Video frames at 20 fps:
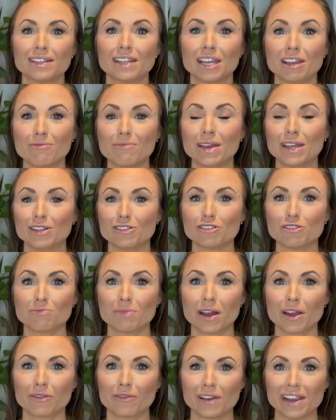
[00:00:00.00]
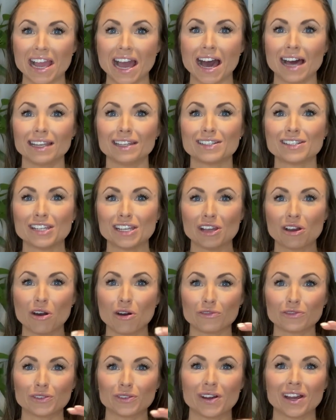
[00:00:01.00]
him into my reality
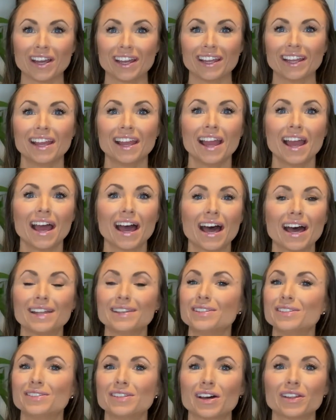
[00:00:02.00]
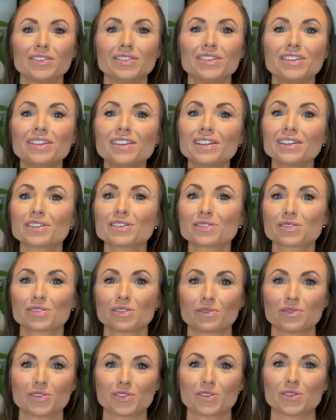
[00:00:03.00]
after I had done years
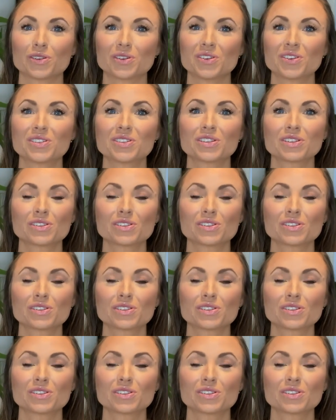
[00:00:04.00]
of search.